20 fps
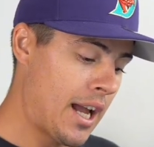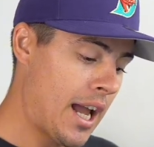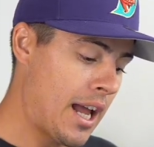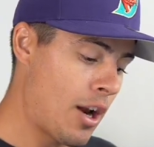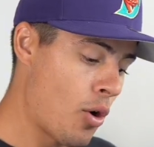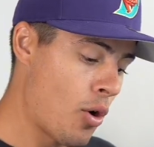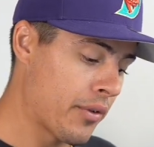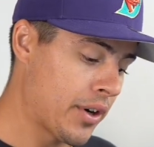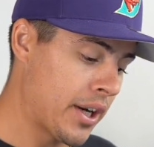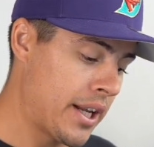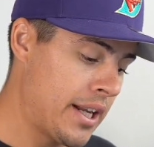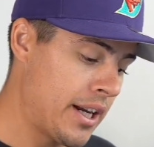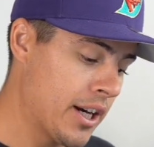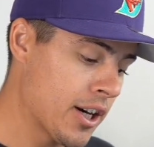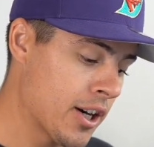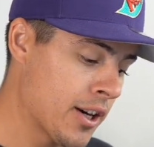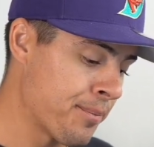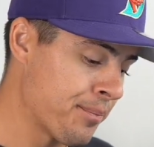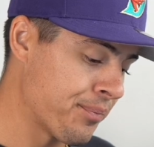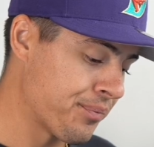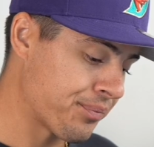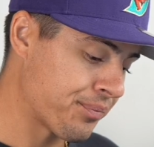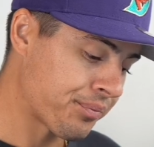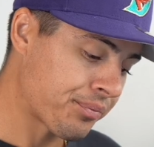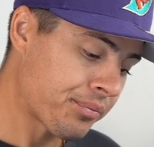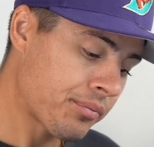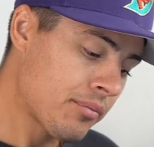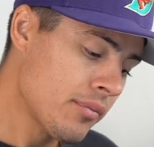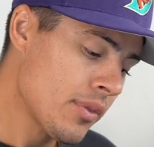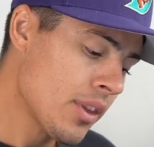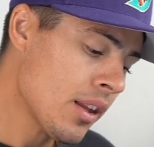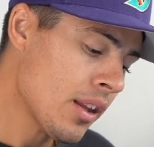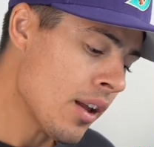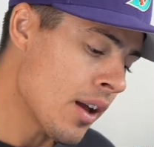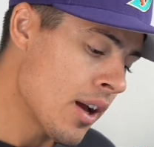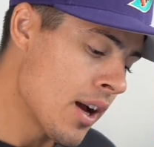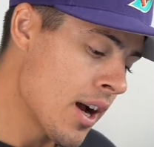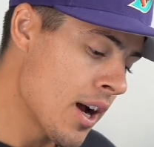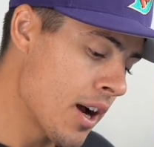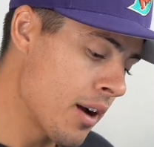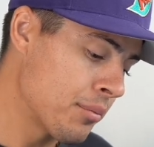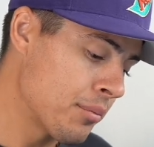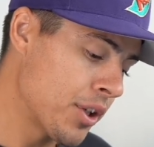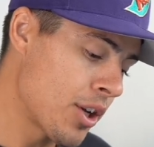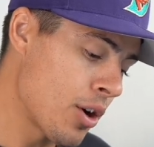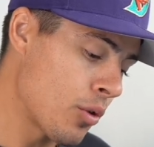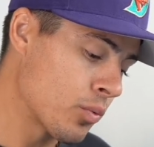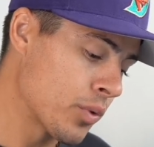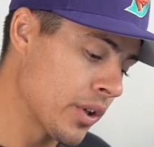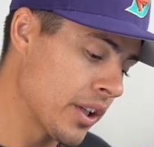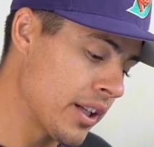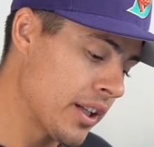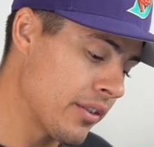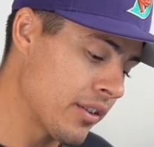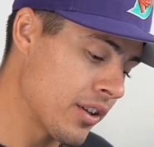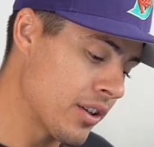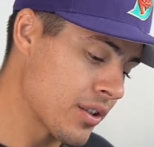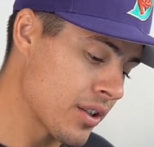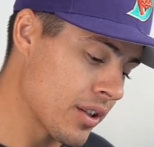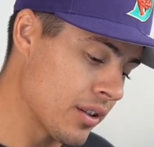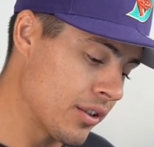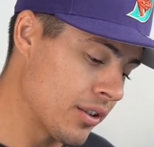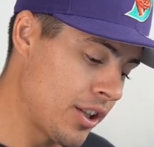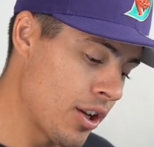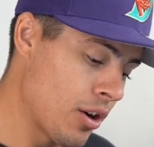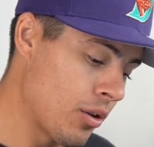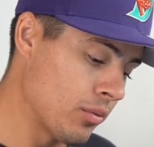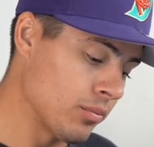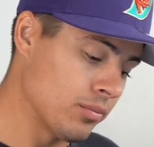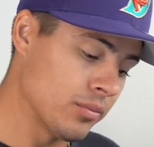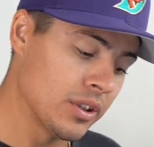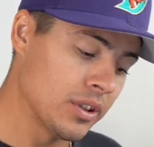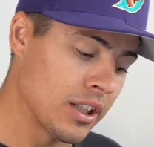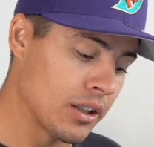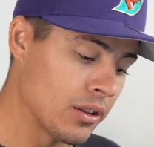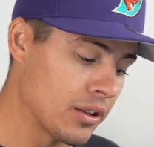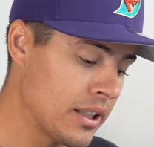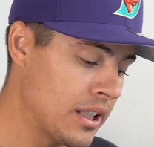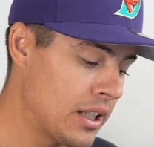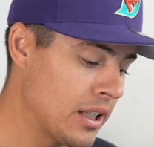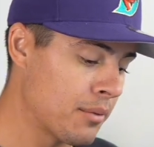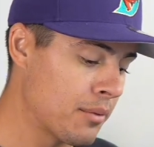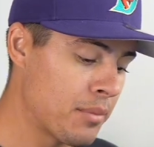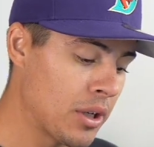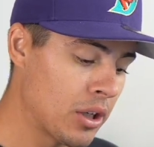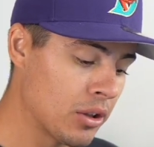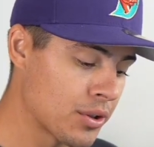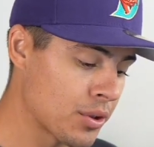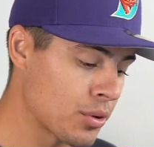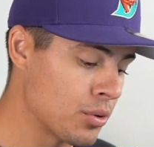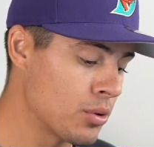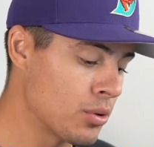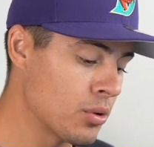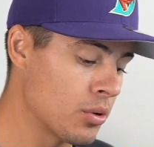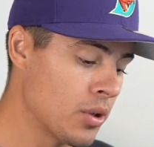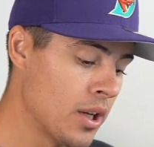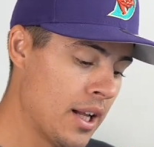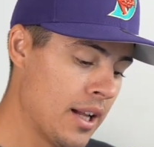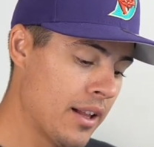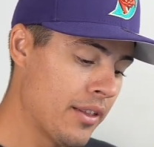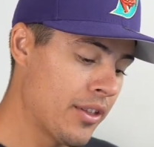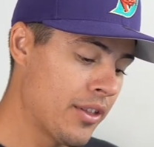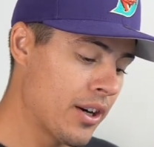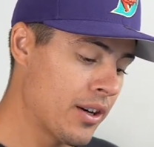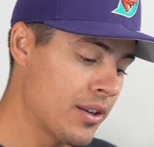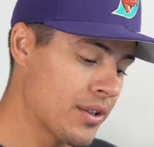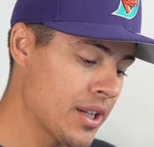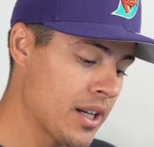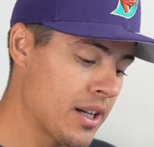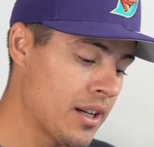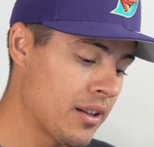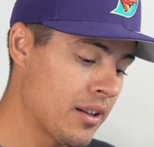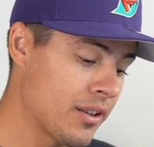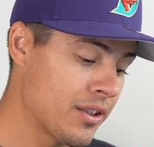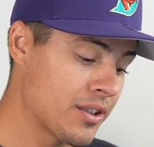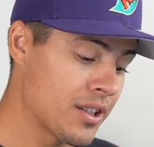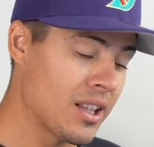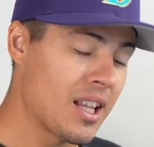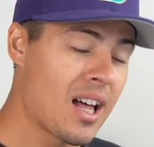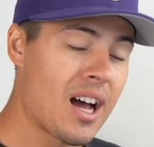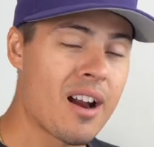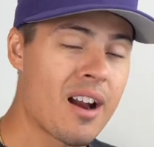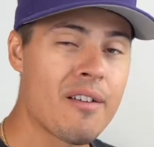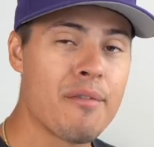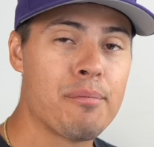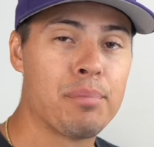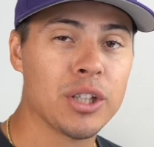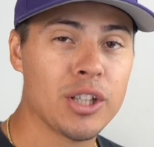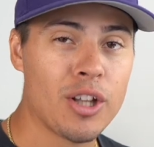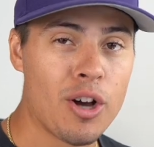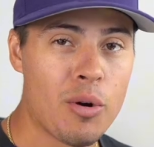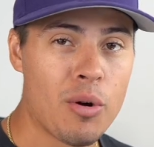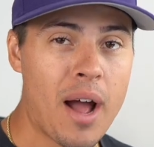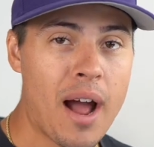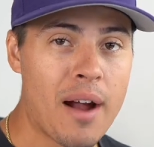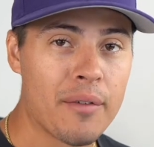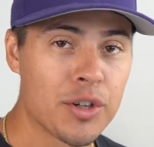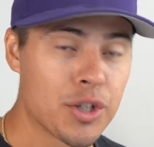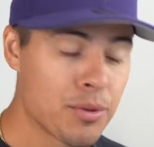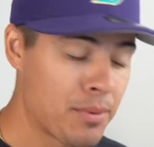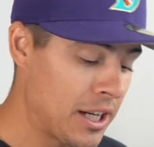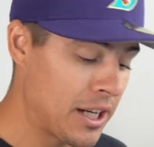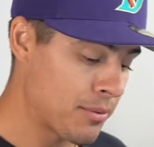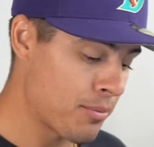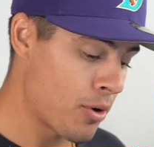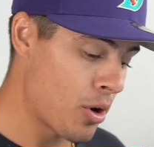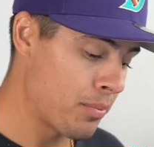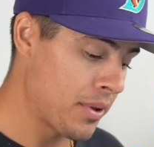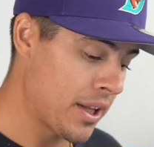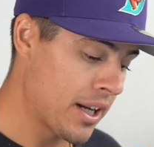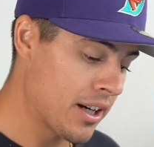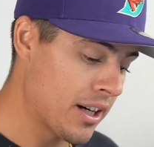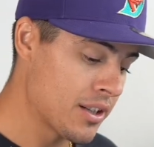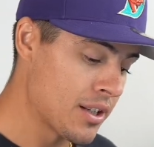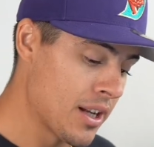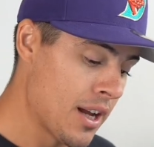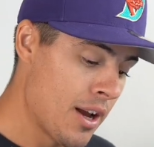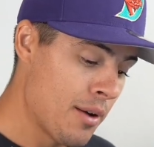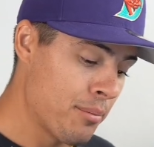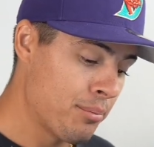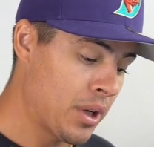And over here, really there's, little league, middle school, there's a lot of below average baseball players.